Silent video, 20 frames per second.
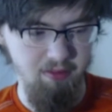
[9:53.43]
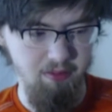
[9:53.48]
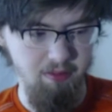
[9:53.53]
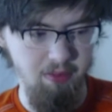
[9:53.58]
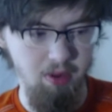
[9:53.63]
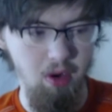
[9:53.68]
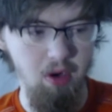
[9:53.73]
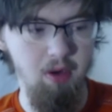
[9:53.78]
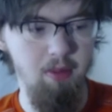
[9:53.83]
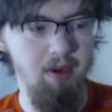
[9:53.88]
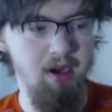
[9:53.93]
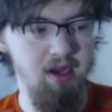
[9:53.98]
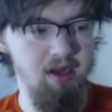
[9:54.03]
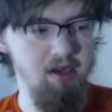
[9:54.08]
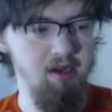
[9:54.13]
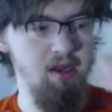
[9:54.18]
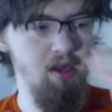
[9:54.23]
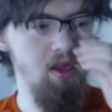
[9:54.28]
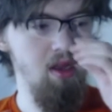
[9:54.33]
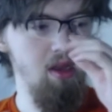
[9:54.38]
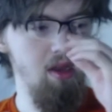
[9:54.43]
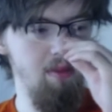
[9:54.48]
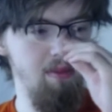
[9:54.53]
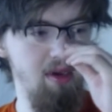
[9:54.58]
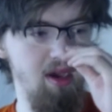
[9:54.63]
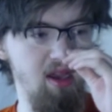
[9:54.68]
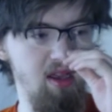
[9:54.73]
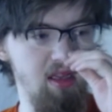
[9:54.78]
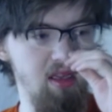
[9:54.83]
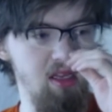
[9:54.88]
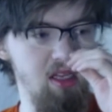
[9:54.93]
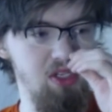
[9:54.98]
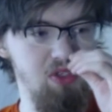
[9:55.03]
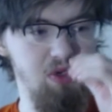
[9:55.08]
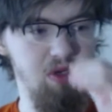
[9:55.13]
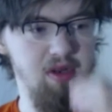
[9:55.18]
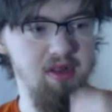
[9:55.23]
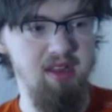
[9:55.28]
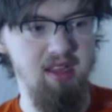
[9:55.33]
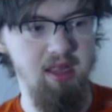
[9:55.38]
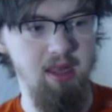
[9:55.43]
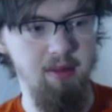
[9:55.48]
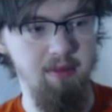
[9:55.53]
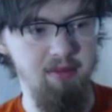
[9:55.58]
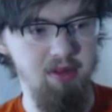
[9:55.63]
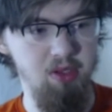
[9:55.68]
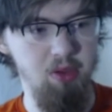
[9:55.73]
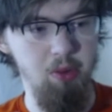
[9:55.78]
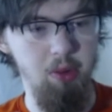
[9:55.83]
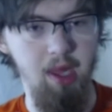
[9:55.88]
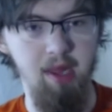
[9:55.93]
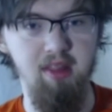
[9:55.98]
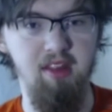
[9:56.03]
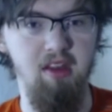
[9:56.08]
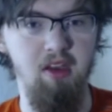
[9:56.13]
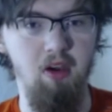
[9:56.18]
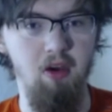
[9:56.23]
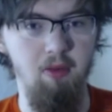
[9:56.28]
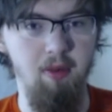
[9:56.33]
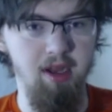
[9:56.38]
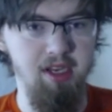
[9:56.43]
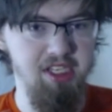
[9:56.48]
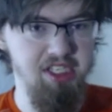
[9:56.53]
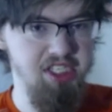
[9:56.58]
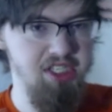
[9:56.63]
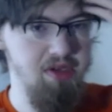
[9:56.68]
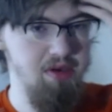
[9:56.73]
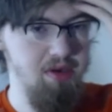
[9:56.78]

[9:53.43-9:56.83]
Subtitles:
Pokemon, by introducing them to Let's Go, by just